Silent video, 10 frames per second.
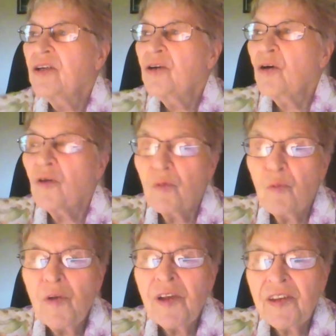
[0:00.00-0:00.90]
or
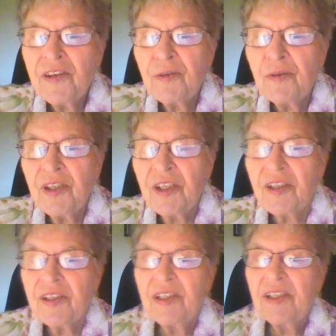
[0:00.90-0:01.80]
with
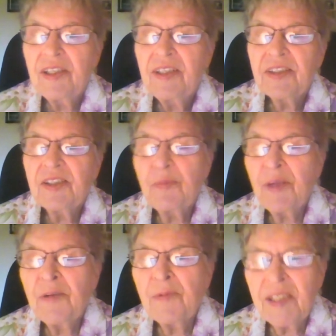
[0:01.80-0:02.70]
union to
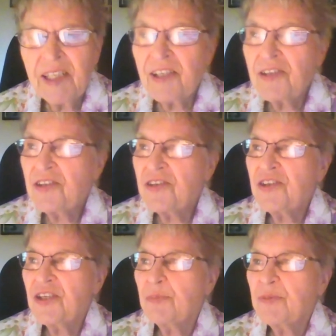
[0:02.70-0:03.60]
mean
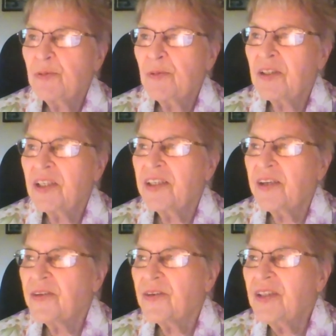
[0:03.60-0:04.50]
relationship to one
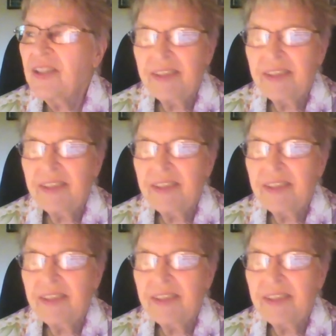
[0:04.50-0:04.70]
another.